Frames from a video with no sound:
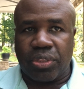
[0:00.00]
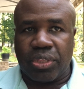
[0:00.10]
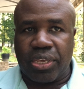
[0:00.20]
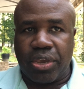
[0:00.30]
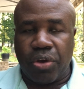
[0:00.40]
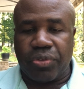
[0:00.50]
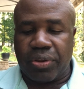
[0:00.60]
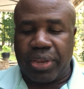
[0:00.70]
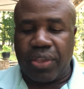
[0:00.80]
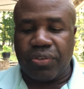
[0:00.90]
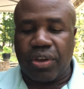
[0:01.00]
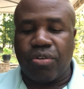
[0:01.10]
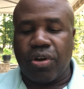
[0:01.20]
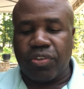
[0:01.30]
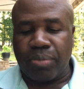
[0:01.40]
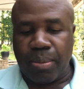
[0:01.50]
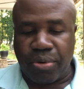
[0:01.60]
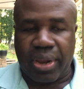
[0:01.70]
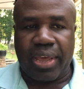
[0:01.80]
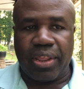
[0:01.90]
the quercetin takes zinc across the
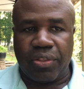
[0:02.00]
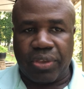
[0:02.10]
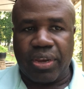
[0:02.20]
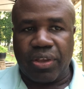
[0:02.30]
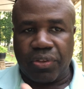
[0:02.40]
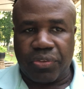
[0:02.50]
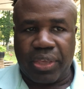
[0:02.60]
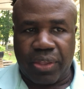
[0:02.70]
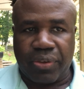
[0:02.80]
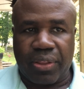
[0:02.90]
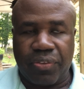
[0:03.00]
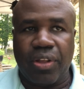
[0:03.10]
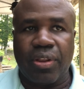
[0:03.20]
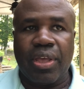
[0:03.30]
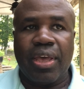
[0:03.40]
membrane and then zinc does its thing inside the cell.